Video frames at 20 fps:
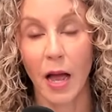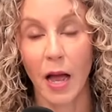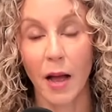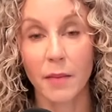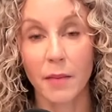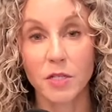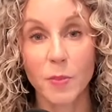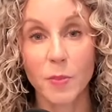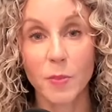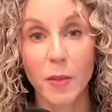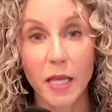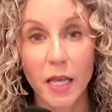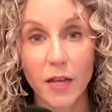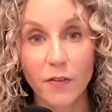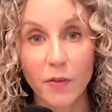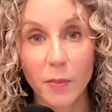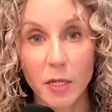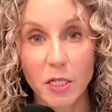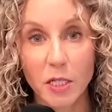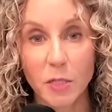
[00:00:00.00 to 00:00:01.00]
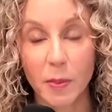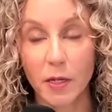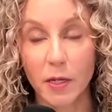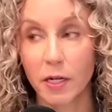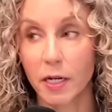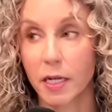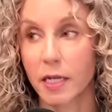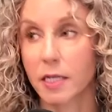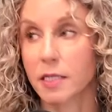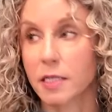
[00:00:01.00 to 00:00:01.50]
I'm speaking from
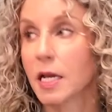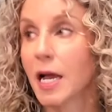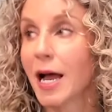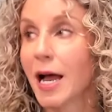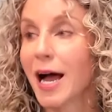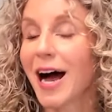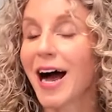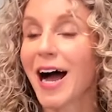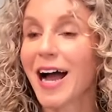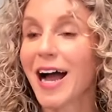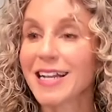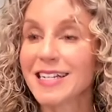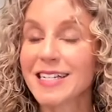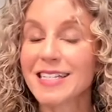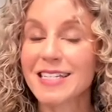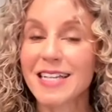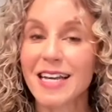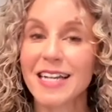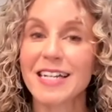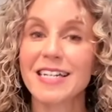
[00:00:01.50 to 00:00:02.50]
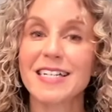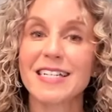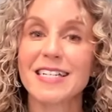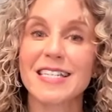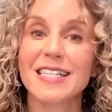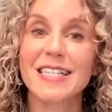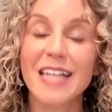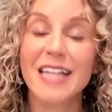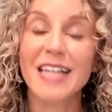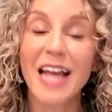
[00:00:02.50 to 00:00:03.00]
experience. I decided to
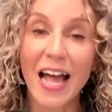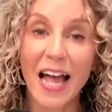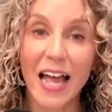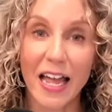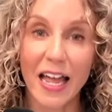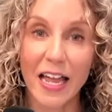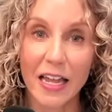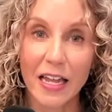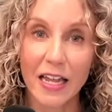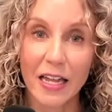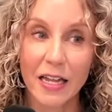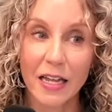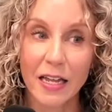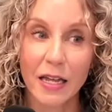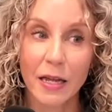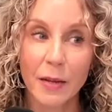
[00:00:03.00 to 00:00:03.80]
stay